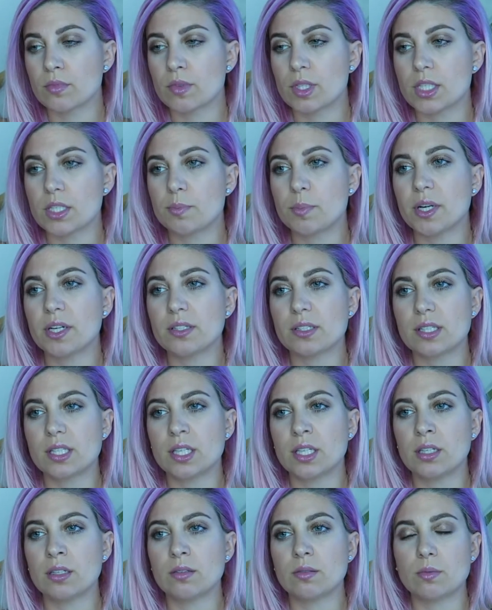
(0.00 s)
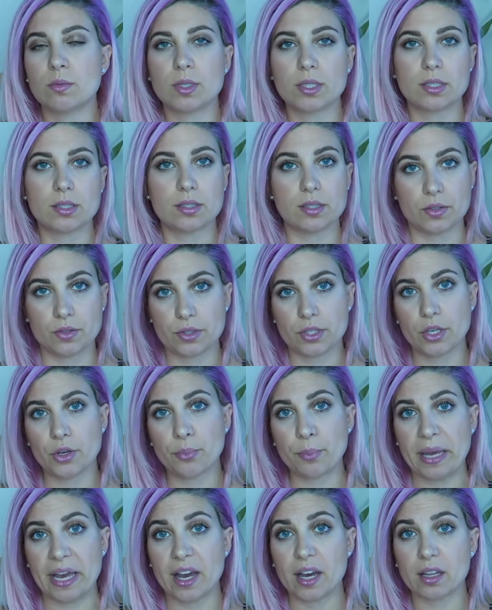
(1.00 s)
This person was a
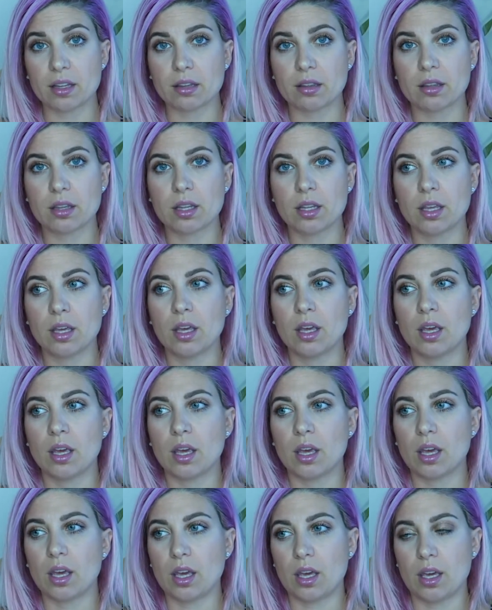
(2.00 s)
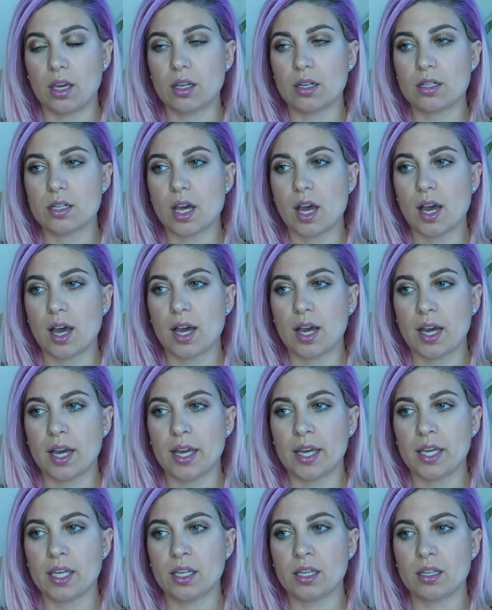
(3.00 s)
sociopath, and
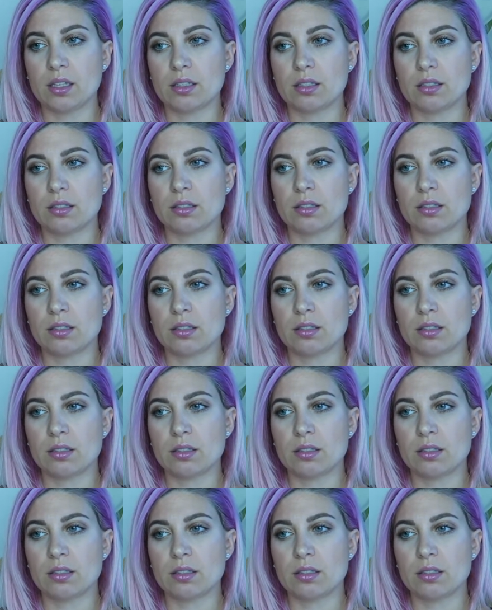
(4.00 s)
I